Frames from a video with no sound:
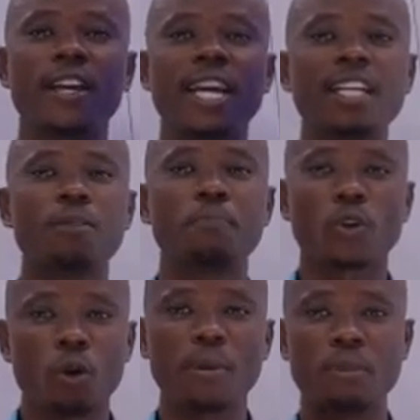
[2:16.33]
get
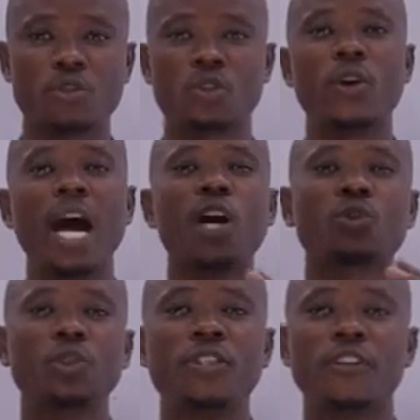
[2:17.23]
problems on how
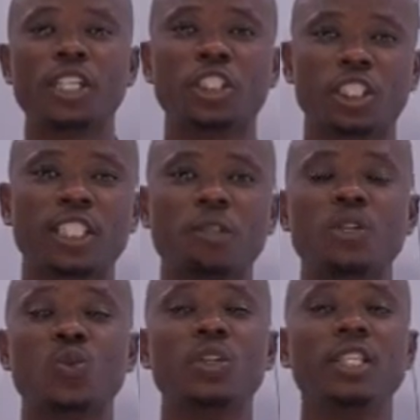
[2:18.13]
to differentiate
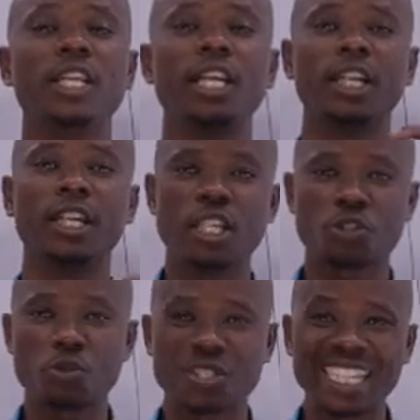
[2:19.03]
between
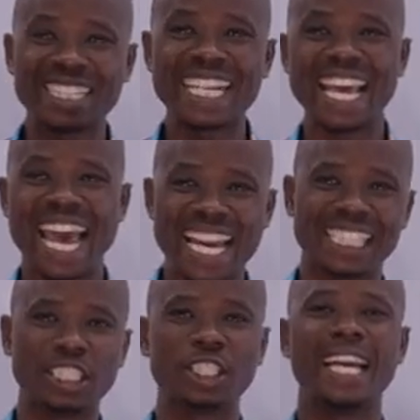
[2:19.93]
dissociation
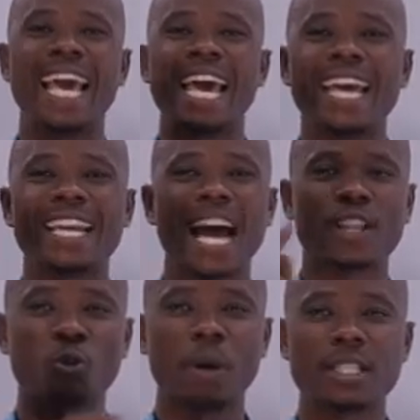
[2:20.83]
energy and
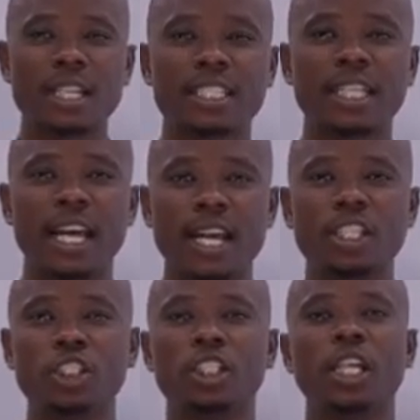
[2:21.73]
atomization
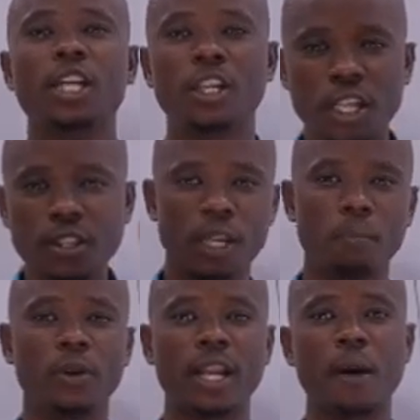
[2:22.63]
energy in the
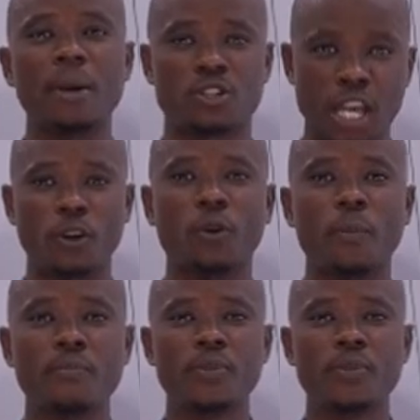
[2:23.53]
Born-Haber cycle.